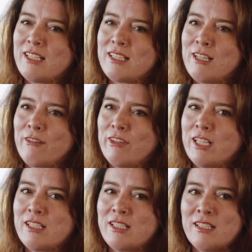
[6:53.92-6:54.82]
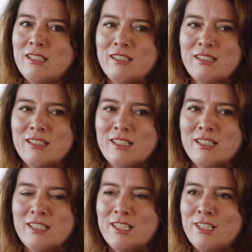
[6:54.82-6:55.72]
It's lovely as
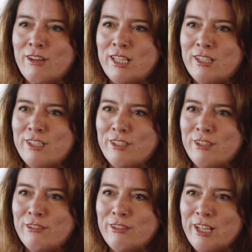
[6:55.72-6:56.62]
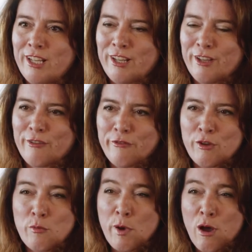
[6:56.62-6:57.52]
a designer to
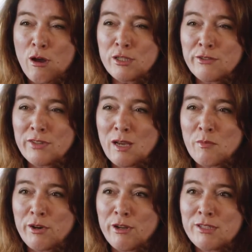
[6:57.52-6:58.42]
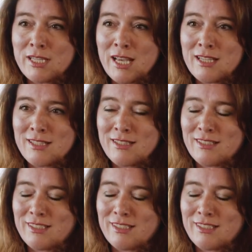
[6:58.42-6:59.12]
feel part of that process.